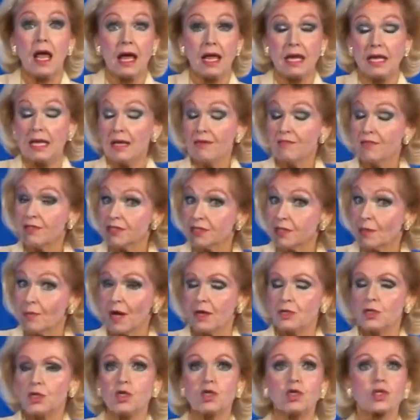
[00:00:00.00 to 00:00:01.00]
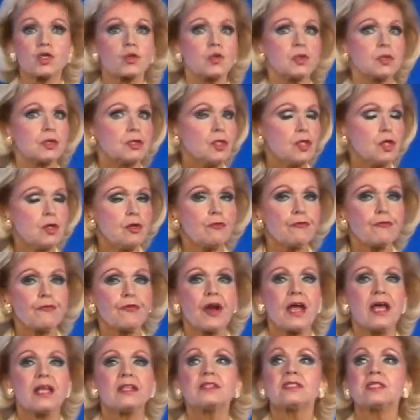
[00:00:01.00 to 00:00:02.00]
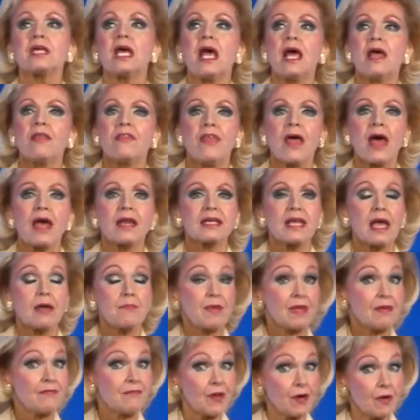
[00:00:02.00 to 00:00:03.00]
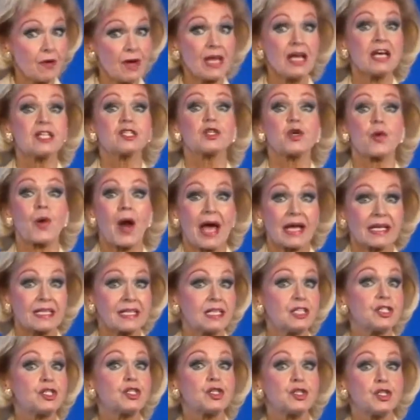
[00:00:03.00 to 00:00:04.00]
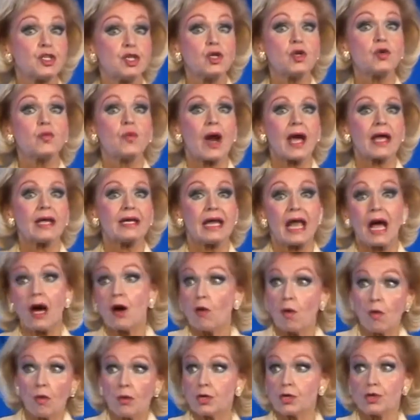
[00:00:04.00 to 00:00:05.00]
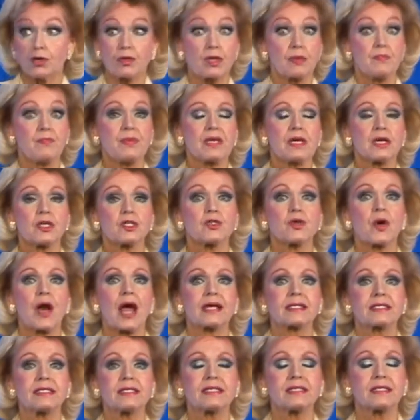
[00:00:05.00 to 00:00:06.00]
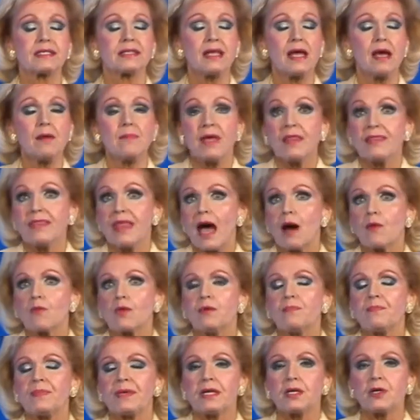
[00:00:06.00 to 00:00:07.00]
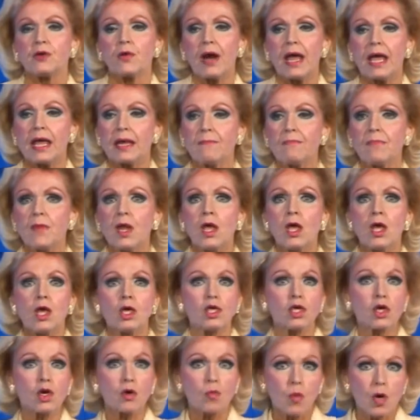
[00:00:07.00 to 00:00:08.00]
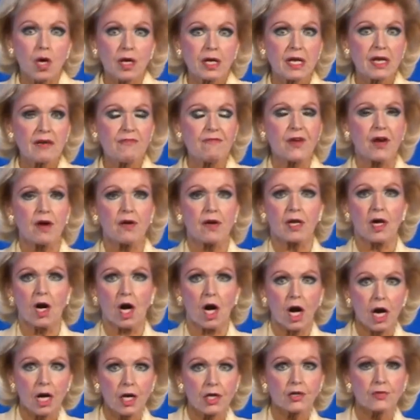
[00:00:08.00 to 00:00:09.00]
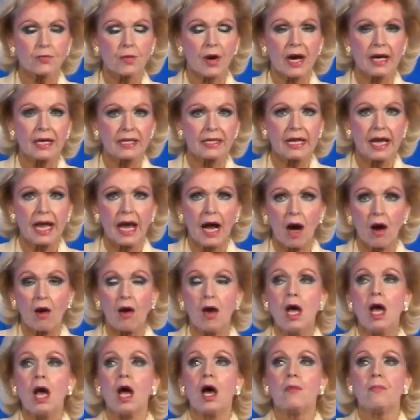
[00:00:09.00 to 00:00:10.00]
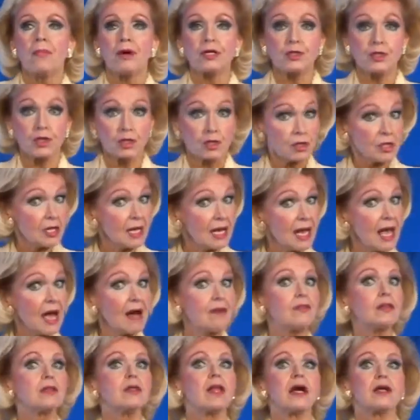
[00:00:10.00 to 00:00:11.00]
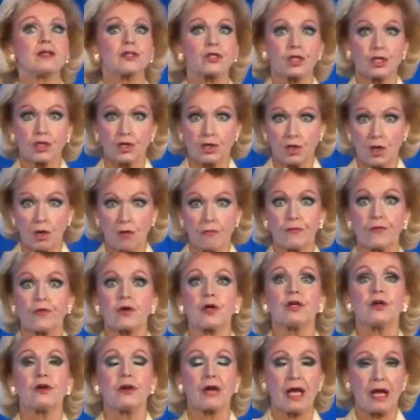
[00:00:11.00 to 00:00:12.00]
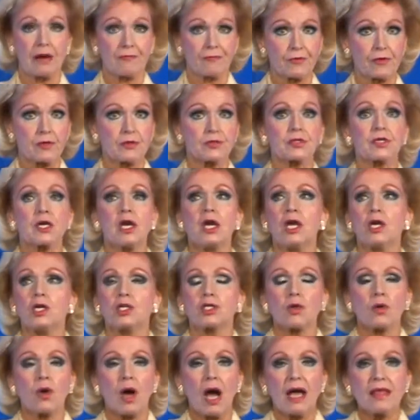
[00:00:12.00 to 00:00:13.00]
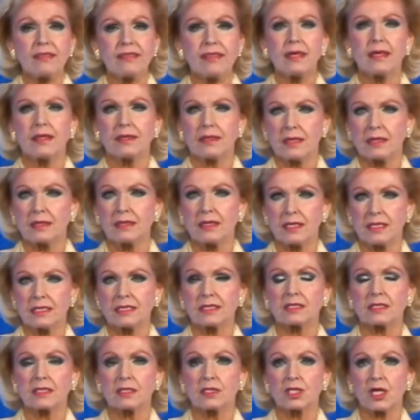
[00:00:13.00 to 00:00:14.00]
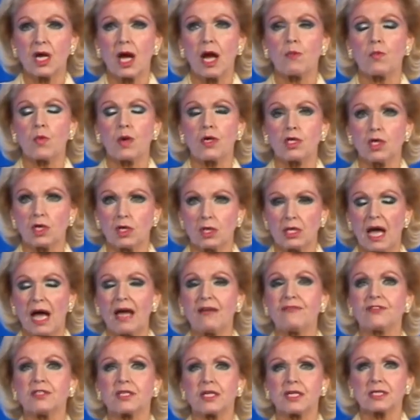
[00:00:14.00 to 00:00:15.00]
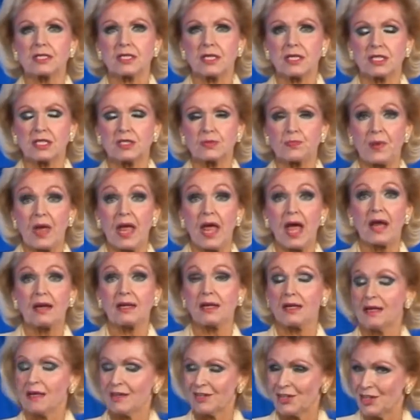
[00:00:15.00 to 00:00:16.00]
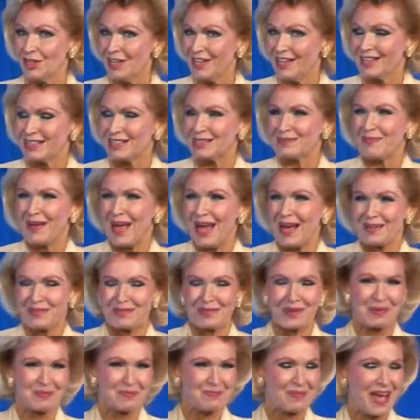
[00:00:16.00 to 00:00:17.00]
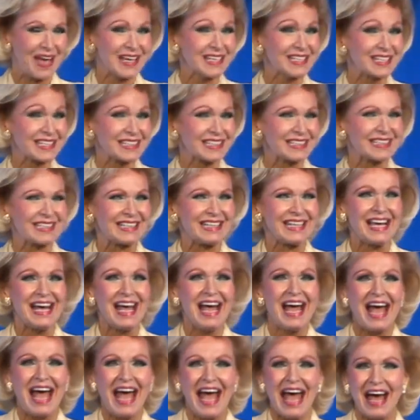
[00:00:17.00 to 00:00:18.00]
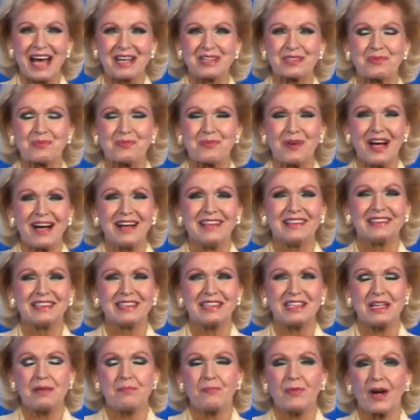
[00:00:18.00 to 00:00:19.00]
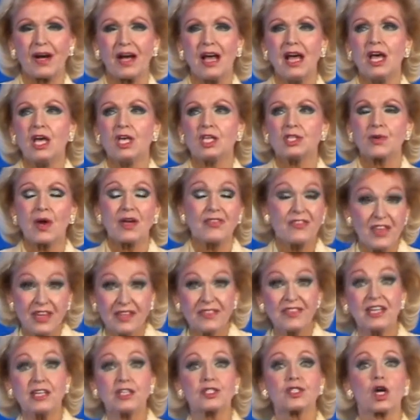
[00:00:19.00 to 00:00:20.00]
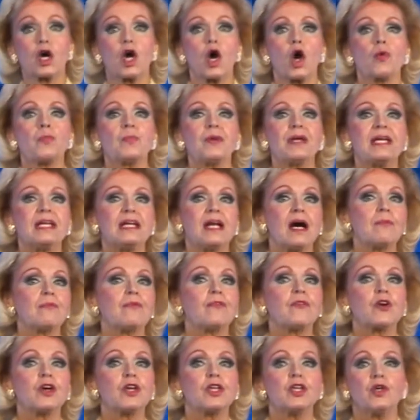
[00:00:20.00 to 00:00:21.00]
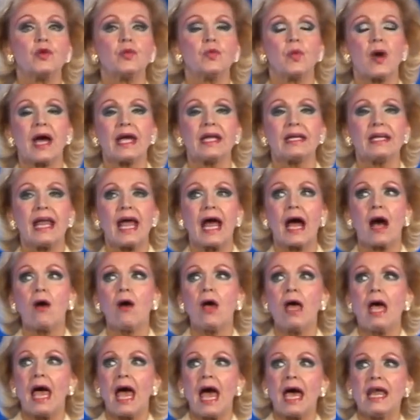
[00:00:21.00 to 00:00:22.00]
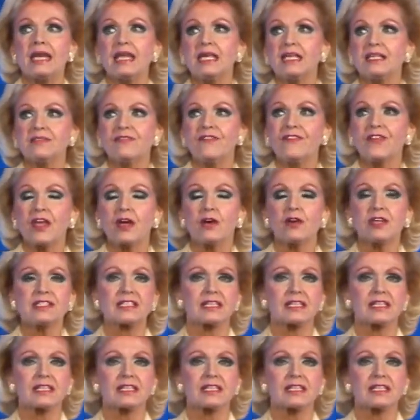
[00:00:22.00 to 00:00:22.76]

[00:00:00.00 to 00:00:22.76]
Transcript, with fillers: even some unusual new friends that can be very attracted to you right now, or you can be attracted to them, and that would be great. You're working very hard right now, but you're going to have a lot to show for your efforts. So I think that this is a time when your life does expand, and it could expand romantically as well, Libra. So I think things are opening up for you right now, and if there is